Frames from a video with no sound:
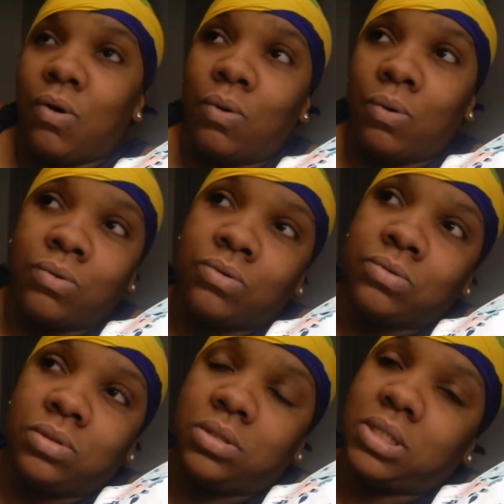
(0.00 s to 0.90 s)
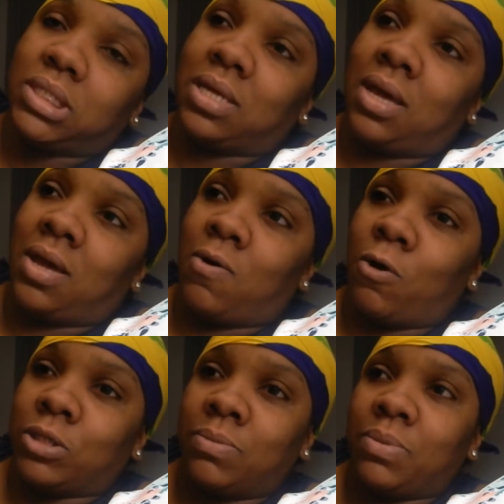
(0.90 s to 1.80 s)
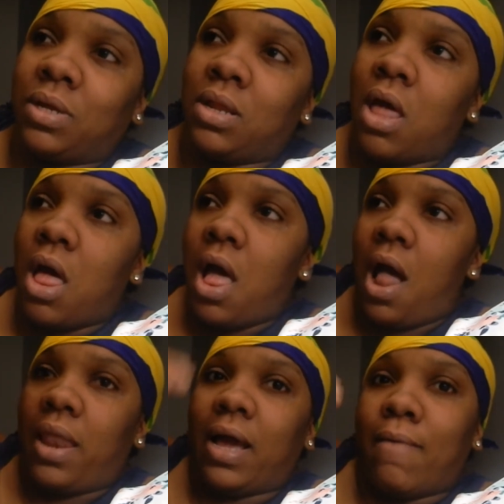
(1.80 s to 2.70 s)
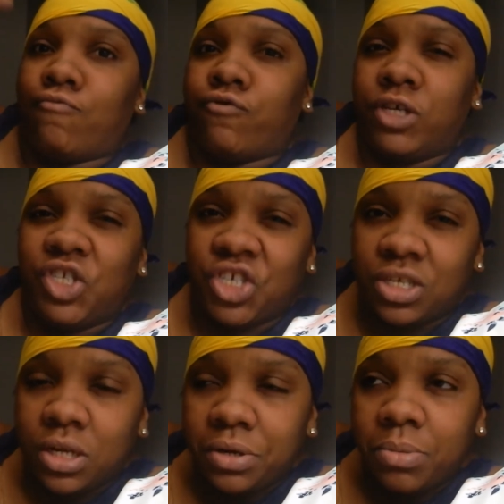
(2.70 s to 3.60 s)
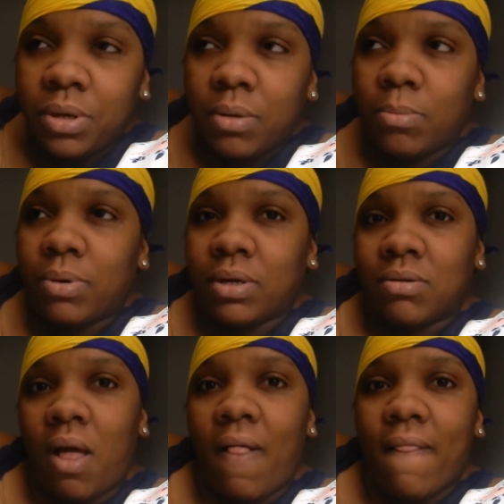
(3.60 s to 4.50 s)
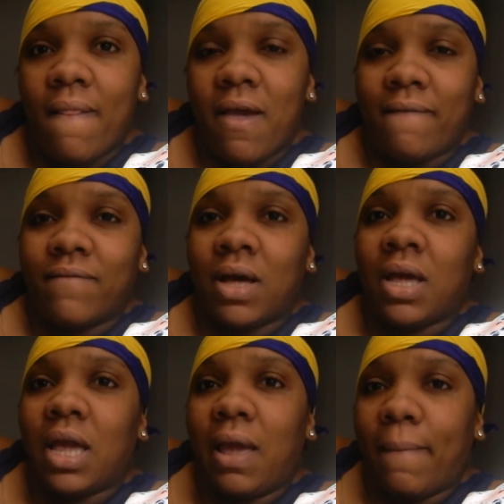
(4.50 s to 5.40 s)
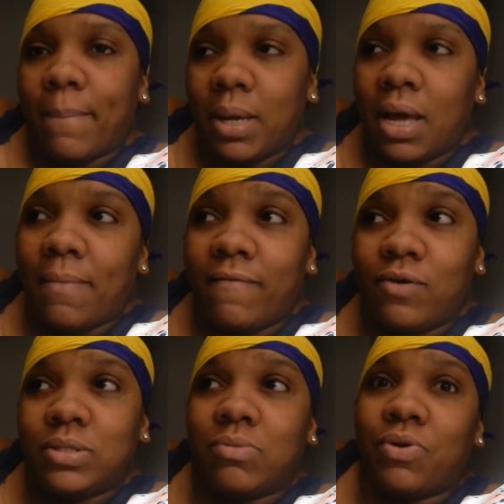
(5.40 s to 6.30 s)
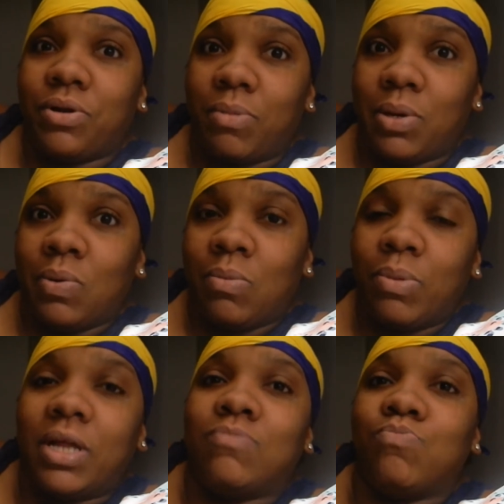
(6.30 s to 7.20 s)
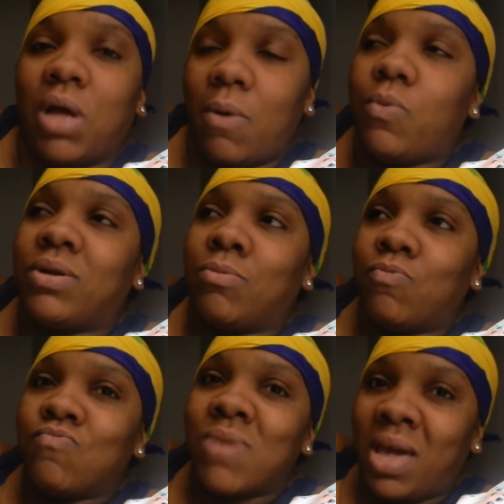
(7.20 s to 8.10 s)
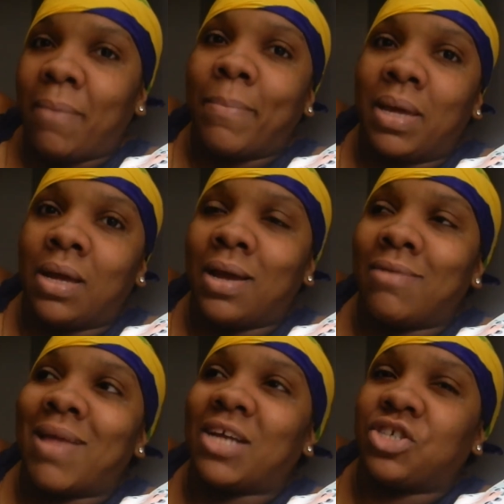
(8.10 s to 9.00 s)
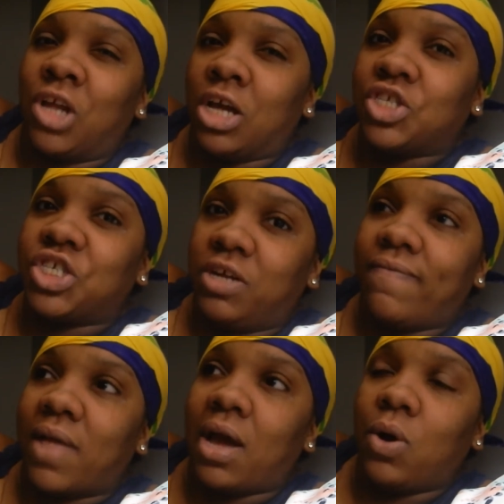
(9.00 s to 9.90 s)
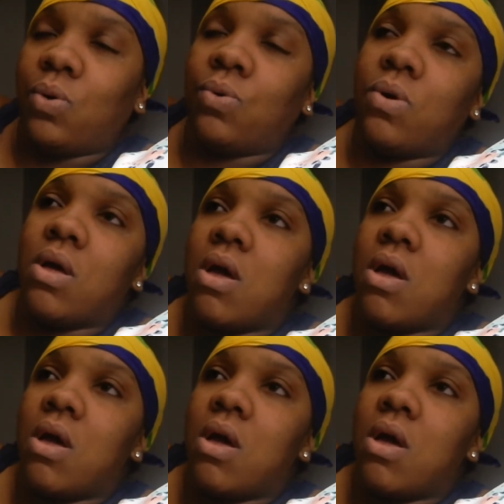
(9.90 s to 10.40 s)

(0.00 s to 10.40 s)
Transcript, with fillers: goal to say, or something like I'm reaching a little bit, but if I aim big, I'm gonna fall somewhere in the middle. But I, I want to aim big and actually achieve that goal.